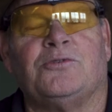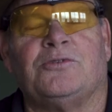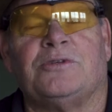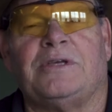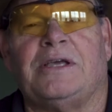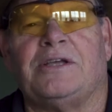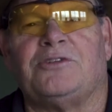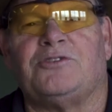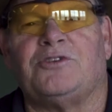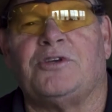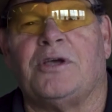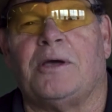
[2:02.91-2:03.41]
is
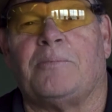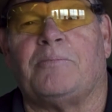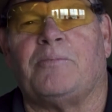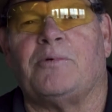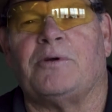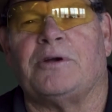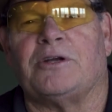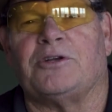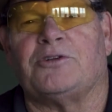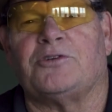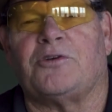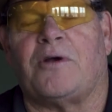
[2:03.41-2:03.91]
get you up
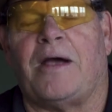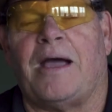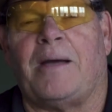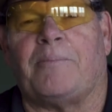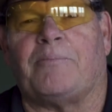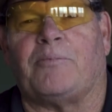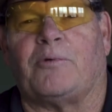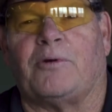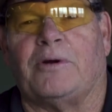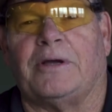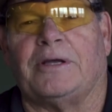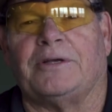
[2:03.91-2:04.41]
on a
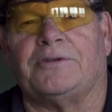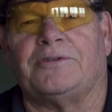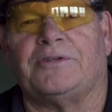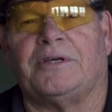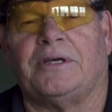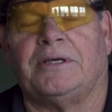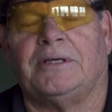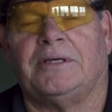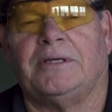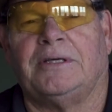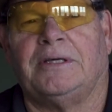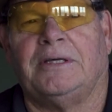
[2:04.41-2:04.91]
trap
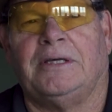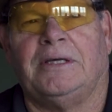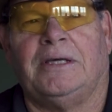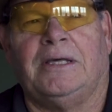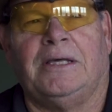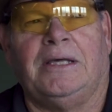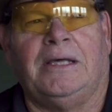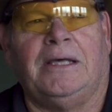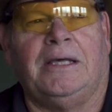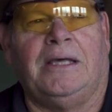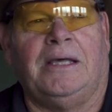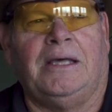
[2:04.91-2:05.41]
range.
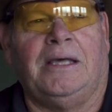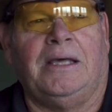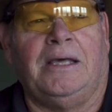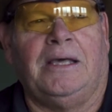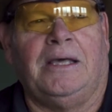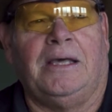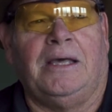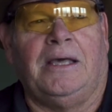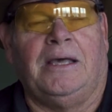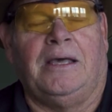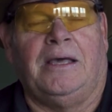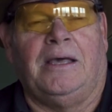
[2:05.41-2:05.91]

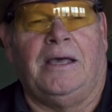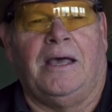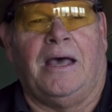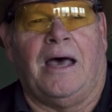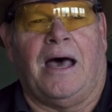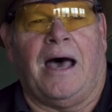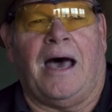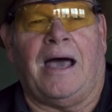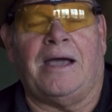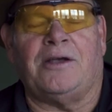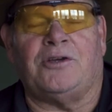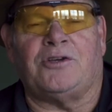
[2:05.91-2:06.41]

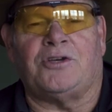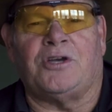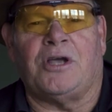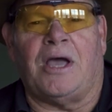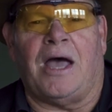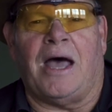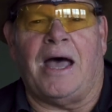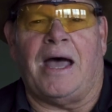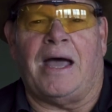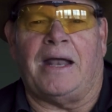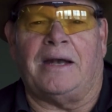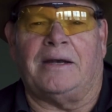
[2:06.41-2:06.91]
I
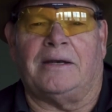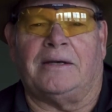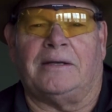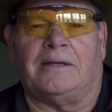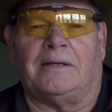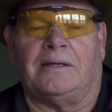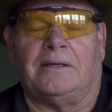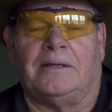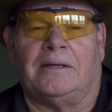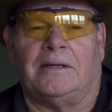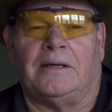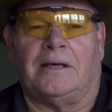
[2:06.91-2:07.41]
shot
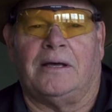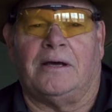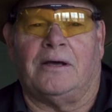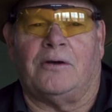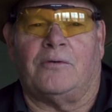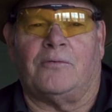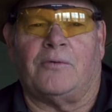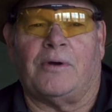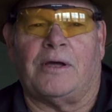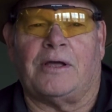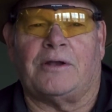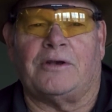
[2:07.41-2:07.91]

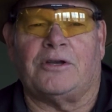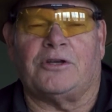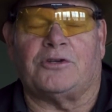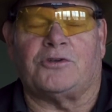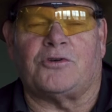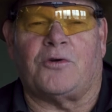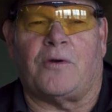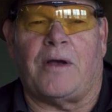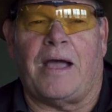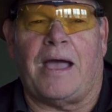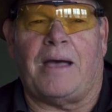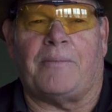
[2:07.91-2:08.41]
around a
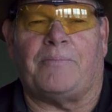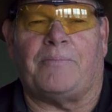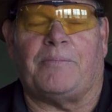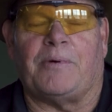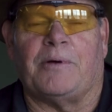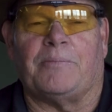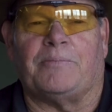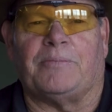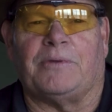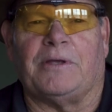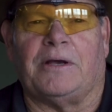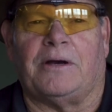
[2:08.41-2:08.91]
trap
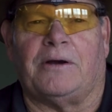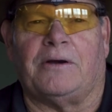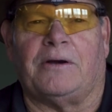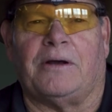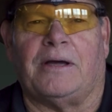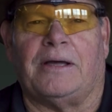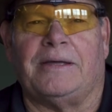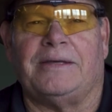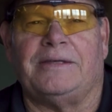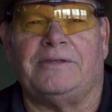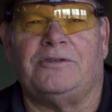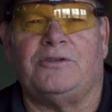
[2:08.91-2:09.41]
up there.
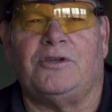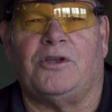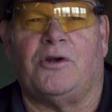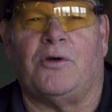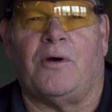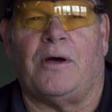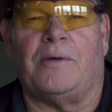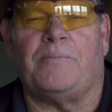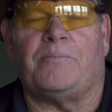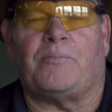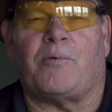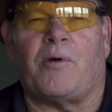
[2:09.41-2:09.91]
I
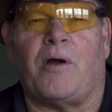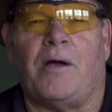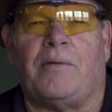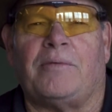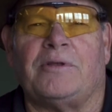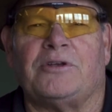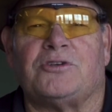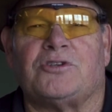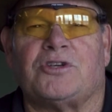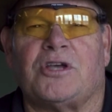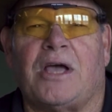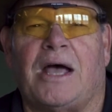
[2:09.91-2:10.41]

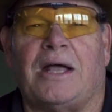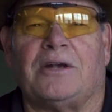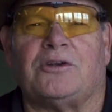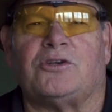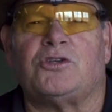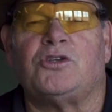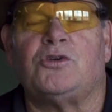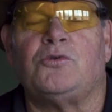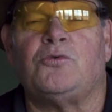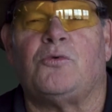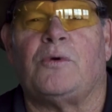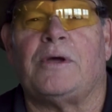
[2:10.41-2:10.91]
probably shot
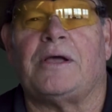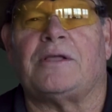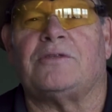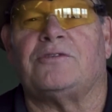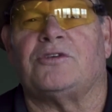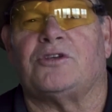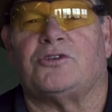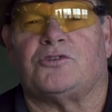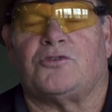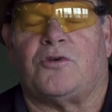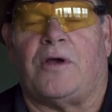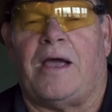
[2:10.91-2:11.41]
2 rounds
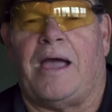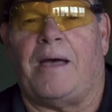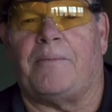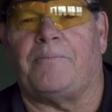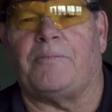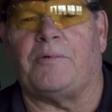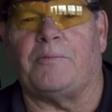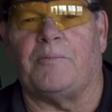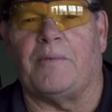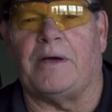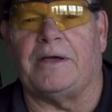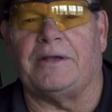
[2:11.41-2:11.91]
of trap
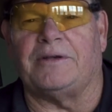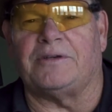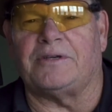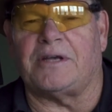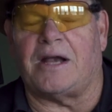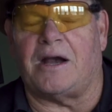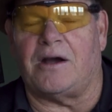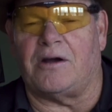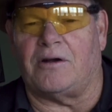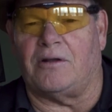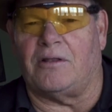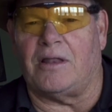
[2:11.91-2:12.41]
in my
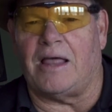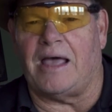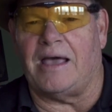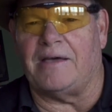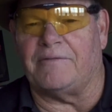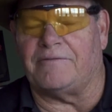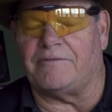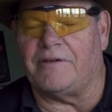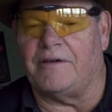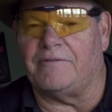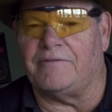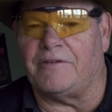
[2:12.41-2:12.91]
entire
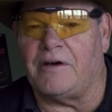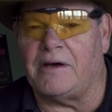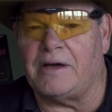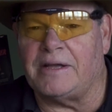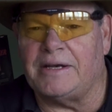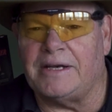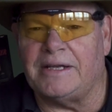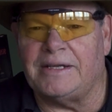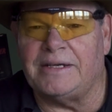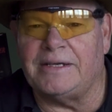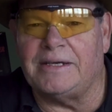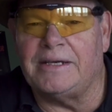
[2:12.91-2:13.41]
life. I've
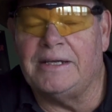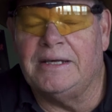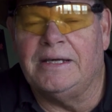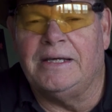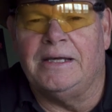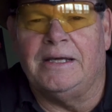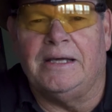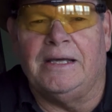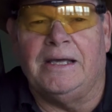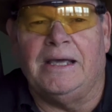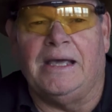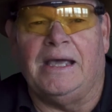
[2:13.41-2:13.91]
hunted
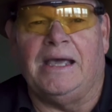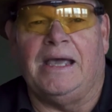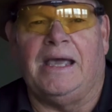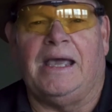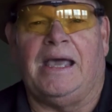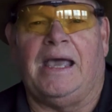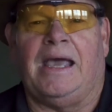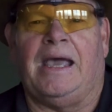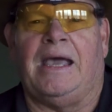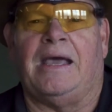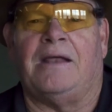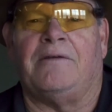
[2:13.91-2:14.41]

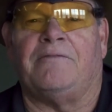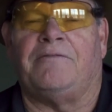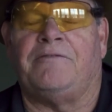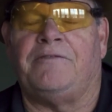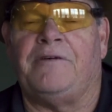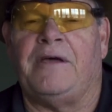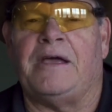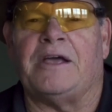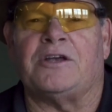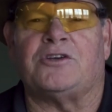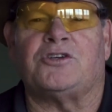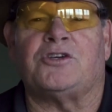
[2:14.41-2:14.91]
and
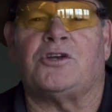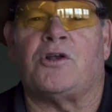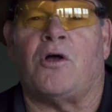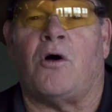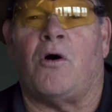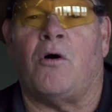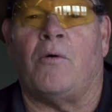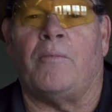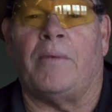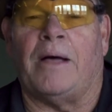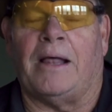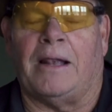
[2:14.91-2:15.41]
fished
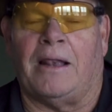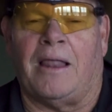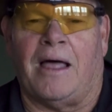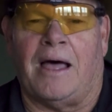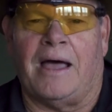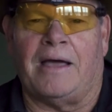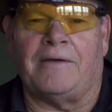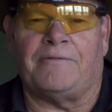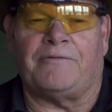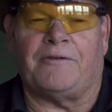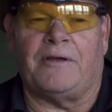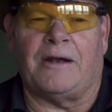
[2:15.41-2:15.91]
all my
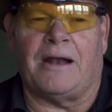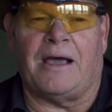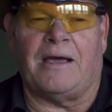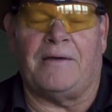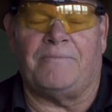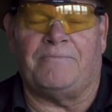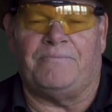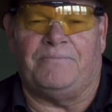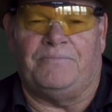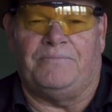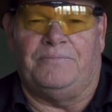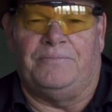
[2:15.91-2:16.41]
life, and I